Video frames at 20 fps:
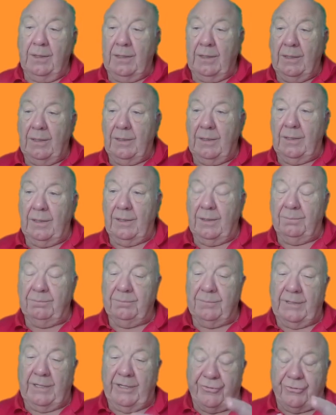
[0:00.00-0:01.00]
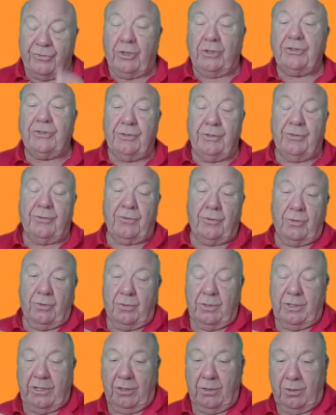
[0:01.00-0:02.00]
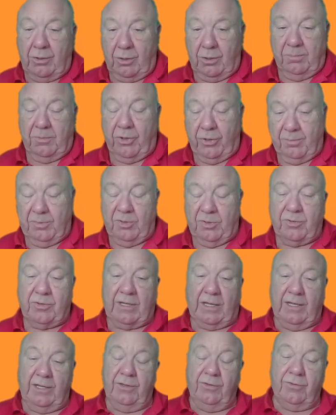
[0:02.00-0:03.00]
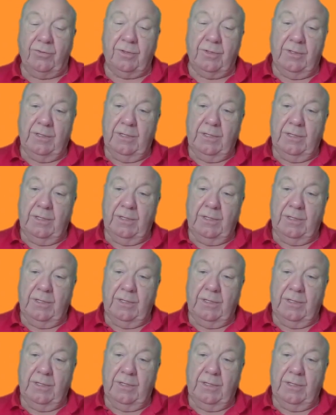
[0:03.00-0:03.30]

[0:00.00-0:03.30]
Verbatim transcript: um heteronymous or homonymous, that is